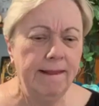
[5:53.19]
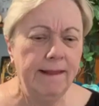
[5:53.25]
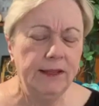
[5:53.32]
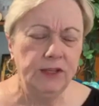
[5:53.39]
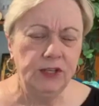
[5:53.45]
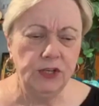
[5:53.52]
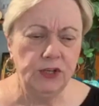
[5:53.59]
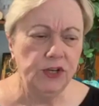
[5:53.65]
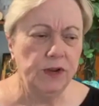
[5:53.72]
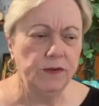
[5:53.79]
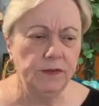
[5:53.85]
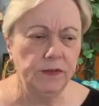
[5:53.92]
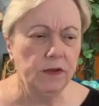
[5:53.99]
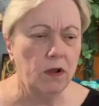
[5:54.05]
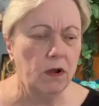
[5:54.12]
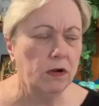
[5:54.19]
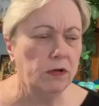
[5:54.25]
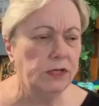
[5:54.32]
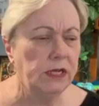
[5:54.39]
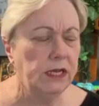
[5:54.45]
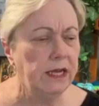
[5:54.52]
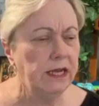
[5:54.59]
she'd shuffle the
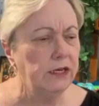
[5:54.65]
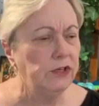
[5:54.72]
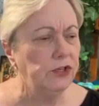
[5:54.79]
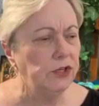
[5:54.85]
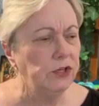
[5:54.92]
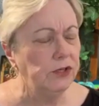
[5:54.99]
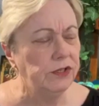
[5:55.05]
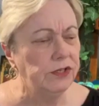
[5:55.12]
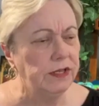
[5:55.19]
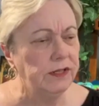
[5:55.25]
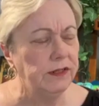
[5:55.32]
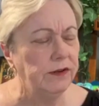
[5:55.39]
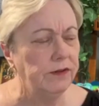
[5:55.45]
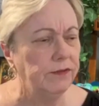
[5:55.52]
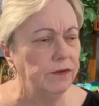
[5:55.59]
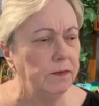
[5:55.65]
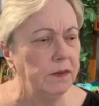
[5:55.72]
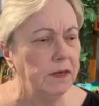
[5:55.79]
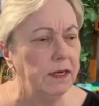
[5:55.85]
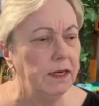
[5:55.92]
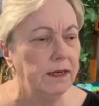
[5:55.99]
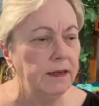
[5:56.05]
cards again, and she'd sit there for a
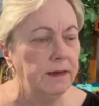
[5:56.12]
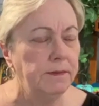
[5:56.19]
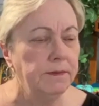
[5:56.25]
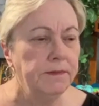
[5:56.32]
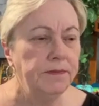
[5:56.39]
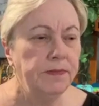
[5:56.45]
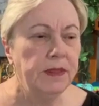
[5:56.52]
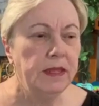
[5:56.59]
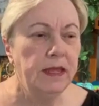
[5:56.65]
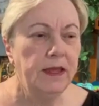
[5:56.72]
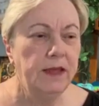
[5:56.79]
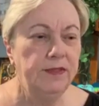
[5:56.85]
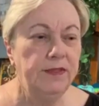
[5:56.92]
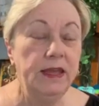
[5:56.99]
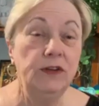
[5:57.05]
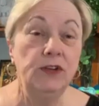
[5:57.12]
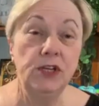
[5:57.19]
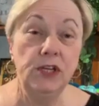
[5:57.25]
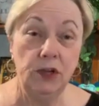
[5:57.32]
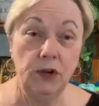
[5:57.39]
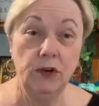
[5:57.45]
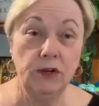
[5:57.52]
minute. And then
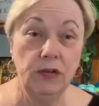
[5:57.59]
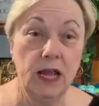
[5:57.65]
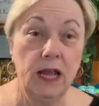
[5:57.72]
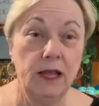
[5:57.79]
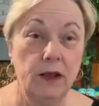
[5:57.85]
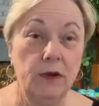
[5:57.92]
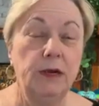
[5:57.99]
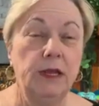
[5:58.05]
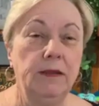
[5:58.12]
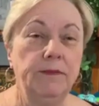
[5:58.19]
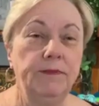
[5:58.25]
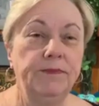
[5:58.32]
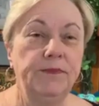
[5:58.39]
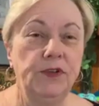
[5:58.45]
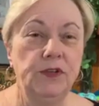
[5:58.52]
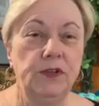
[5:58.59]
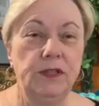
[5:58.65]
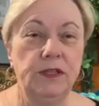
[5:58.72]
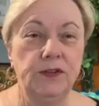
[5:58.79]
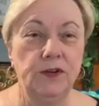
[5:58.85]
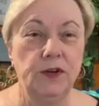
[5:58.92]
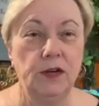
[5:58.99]
she heard Coyote
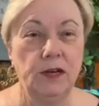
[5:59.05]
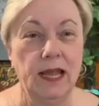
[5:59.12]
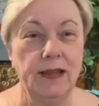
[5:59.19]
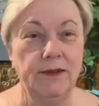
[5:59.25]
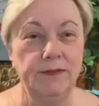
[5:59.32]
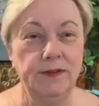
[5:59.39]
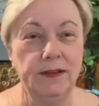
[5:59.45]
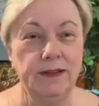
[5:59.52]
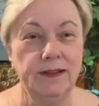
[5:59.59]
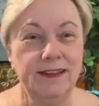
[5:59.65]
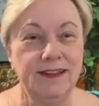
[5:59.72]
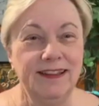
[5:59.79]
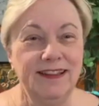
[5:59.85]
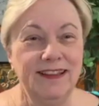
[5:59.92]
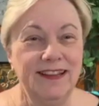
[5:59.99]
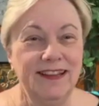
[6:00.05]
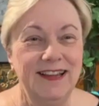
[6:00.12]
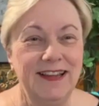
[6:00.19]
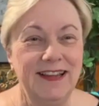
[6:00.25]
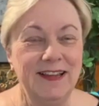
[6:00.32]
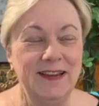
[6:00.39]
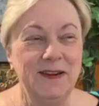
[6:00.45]
start laughing.
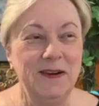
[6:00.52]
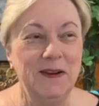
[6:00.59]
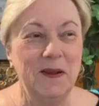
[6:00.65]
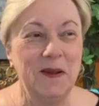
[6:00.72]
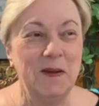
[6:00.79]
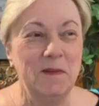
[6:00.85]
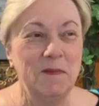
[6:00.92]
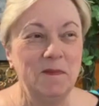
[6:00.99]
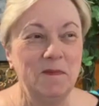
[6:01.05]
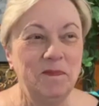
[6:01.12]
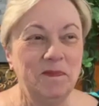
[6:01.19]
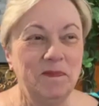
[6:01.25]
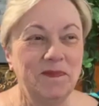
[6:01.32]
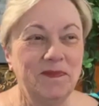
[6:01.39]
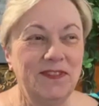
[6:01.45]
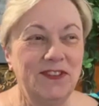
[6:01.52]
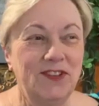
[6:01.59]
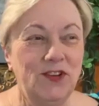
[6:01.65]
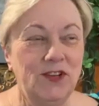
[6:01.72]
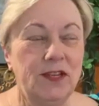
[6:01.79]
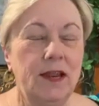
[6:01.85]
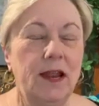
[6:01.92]
And
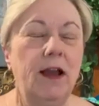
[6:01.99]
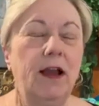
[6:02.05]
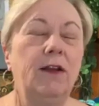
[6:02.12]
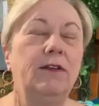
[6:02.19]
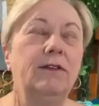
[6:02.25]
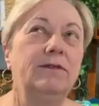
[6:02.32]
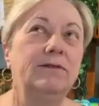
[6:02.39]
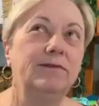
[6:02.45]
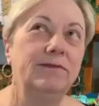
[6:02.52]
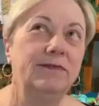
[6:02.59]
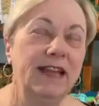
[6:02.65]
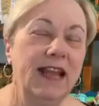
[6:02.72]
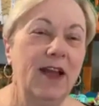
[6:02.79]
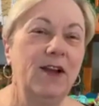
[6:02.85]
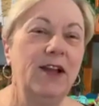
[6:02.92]
she said, now I